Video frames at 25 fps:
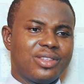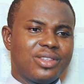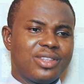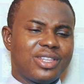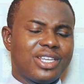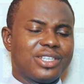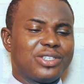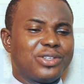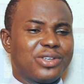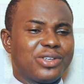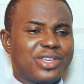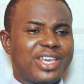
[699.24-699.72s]

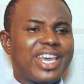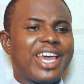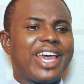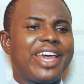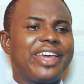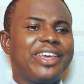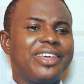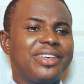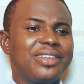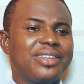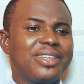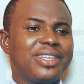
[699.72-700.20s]
That's
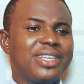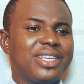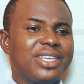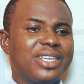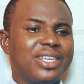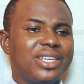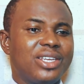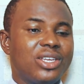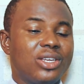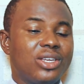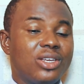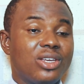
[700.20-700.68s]
okay.
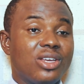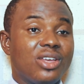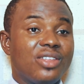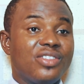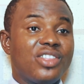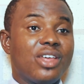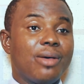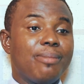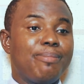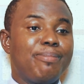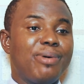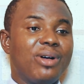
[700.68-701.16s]

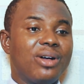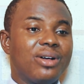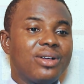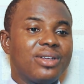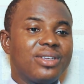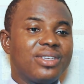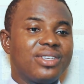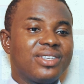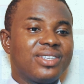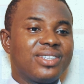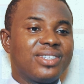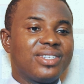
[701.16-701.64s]
The
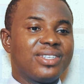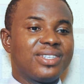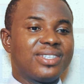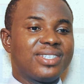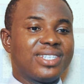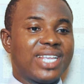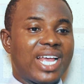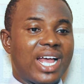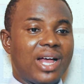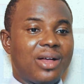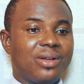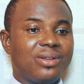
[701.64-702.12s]
p
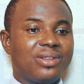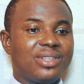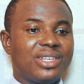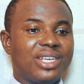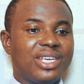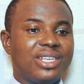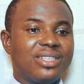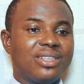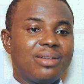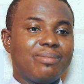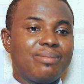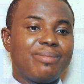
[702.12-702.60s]

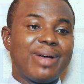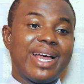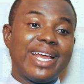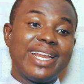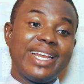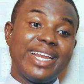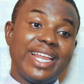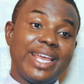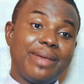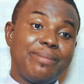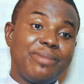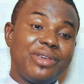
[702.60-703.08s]
sound is a
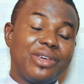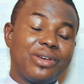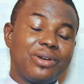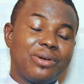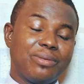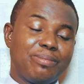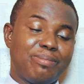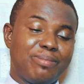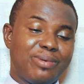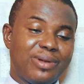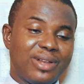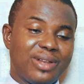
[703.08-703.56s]

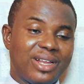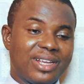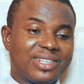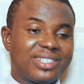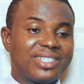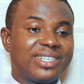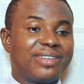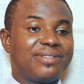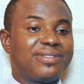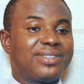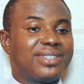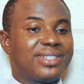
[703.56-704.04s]
bilabial
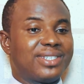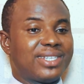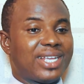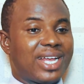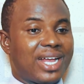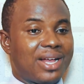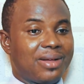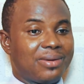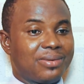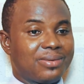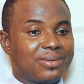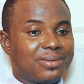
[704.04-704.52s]
plosive
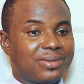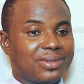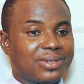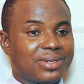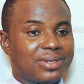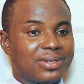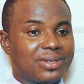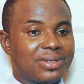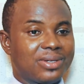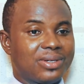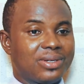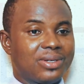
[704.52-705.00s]
sound,
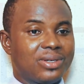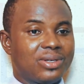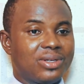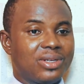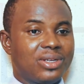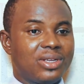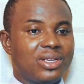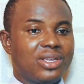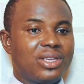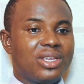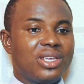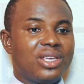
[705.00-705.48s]

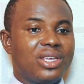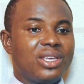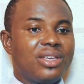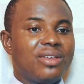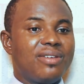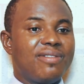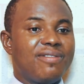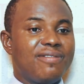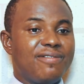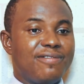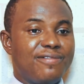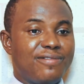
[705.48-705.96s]

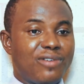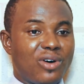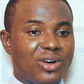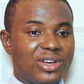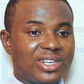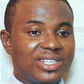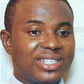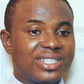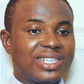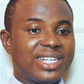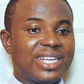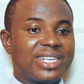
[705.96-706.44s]

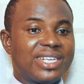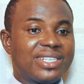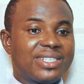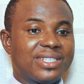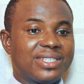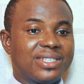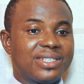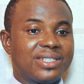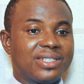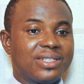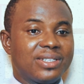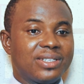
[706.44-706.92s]

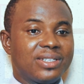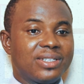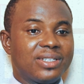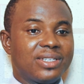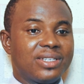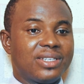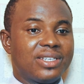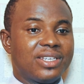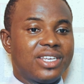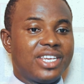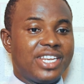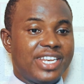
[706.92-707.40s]
voiceless
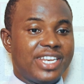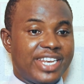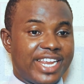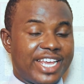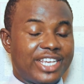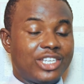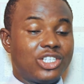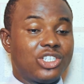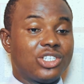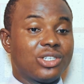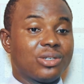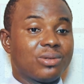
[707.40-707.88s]
in
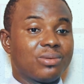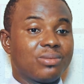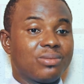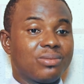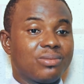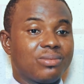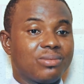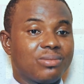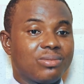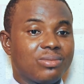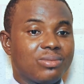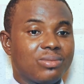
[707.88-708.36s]
nature,
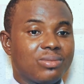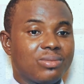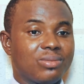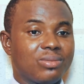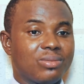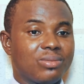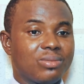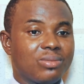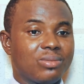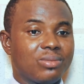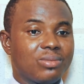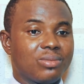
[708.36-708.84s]

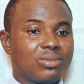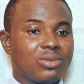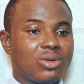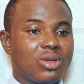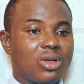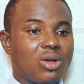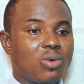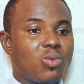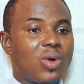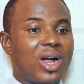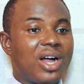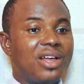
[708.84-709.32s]

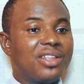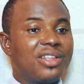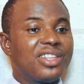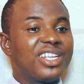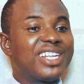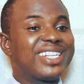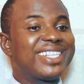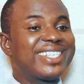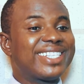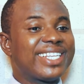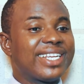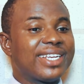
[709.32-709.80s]
while
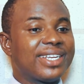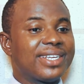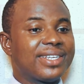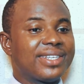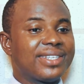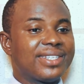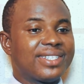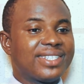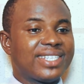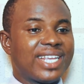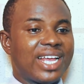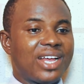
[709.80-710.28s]
the t
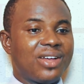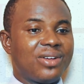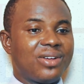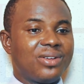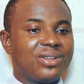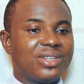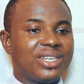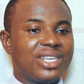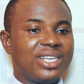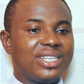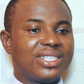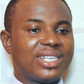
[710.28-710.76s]

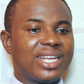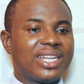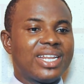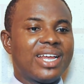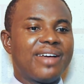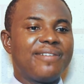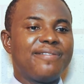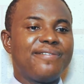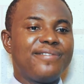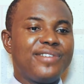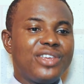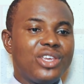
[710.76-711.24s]
sound is an
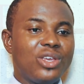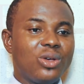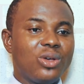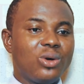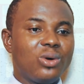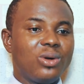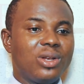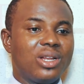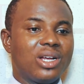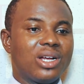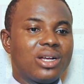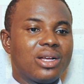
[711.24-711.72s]

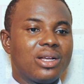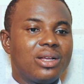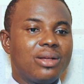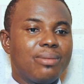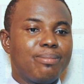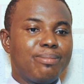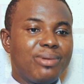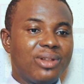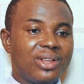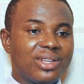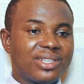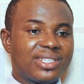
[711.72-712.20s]
alveolar
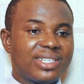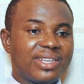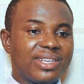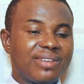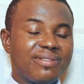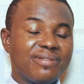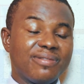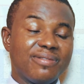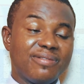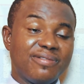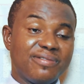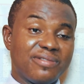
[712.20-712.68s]

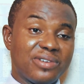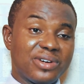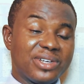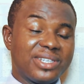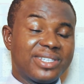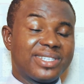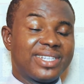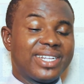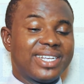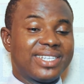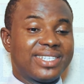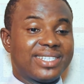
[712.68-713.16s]
plosive
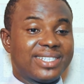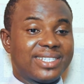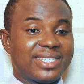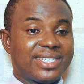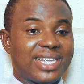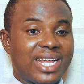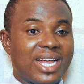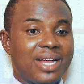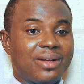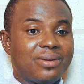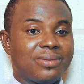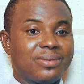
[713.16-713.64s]
voiceless
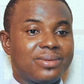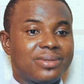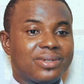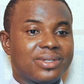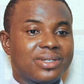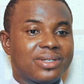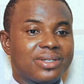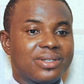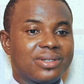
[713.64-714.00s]
sound.